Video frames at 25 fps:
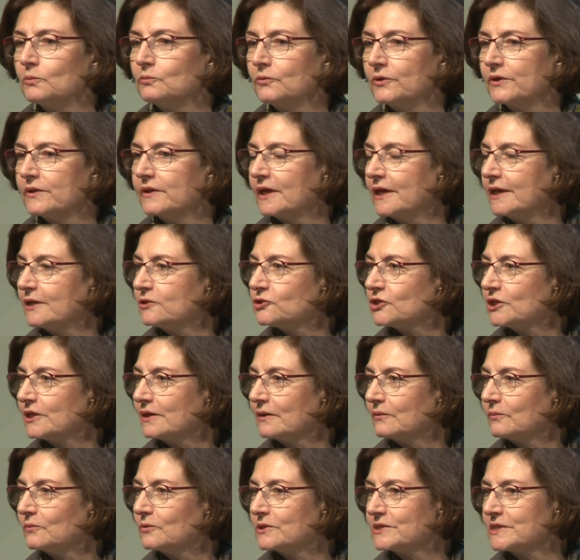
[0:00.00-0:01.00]
with aging
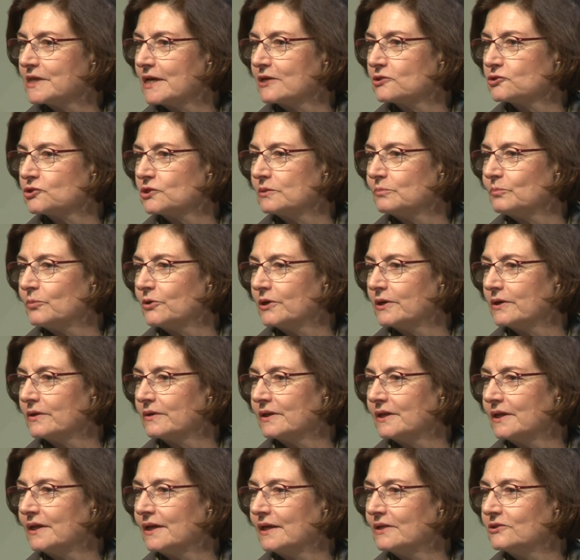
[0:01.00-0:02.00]
and was actually part of
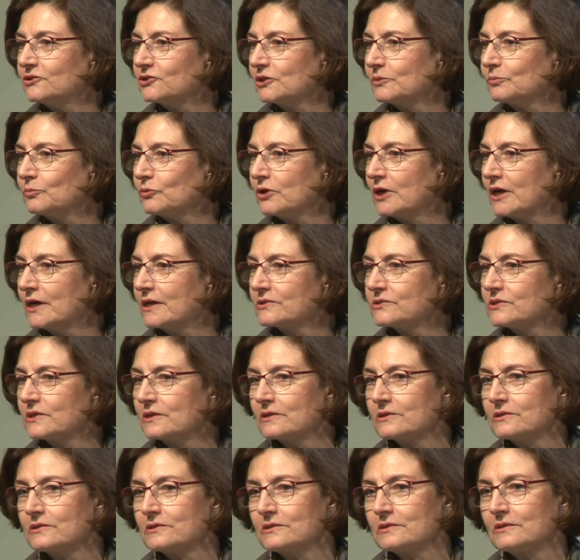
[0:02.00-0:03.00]
the aging
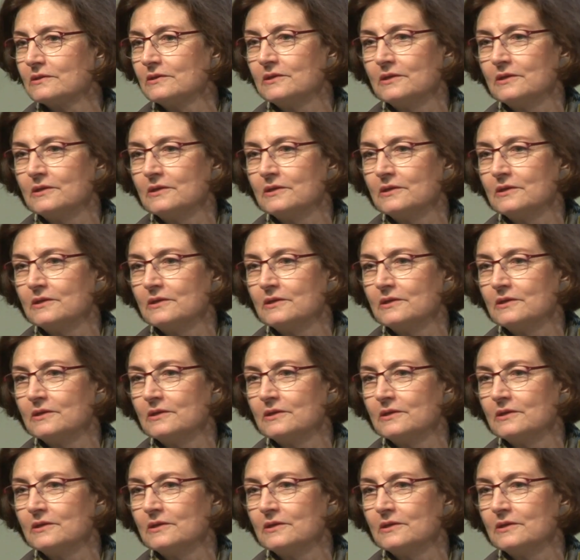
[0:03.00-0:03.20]
process.